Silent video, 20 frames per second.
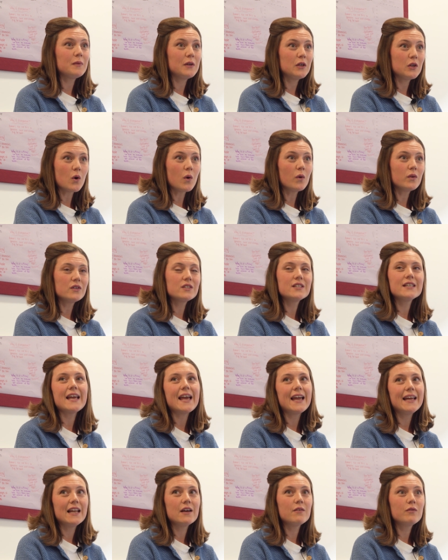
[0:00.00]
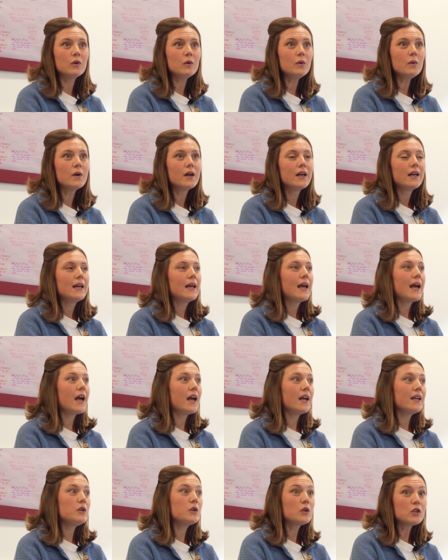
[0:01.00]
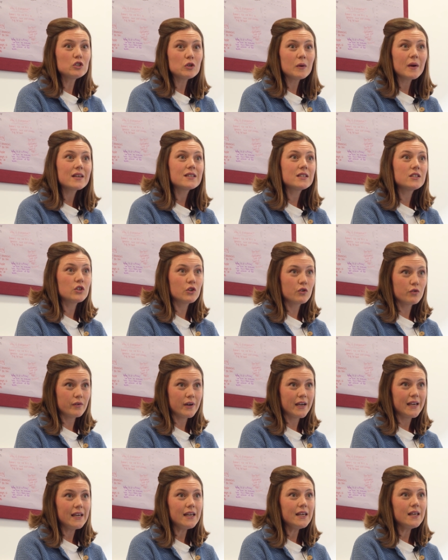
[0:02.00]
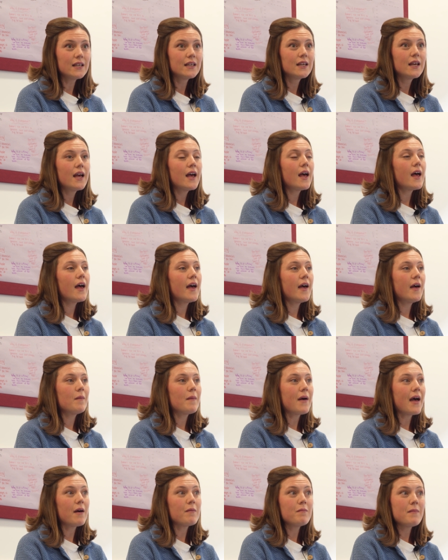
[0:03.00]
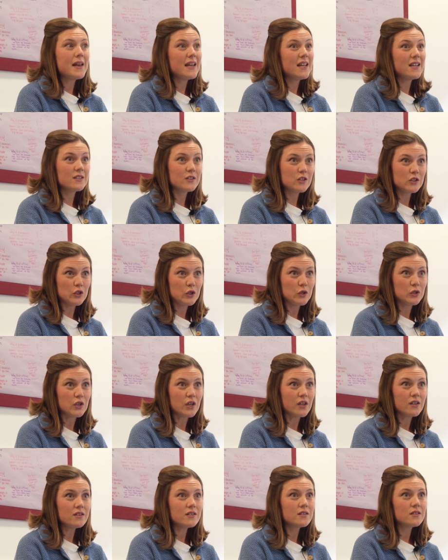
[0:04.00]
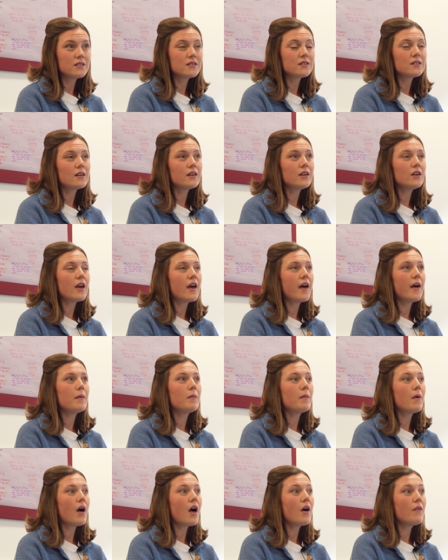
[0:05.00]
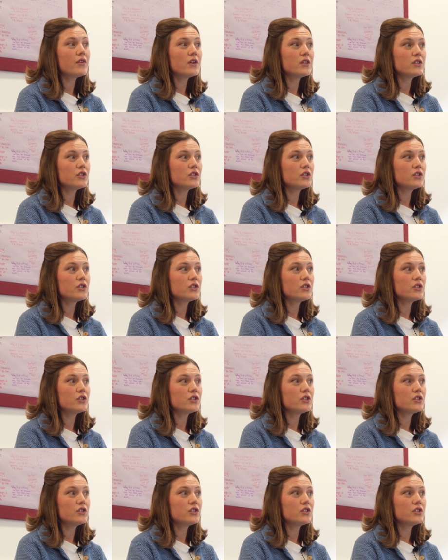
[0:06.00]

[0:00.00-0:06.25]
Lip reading: beyond the A-level. You can do it as a degree at many institutions. Other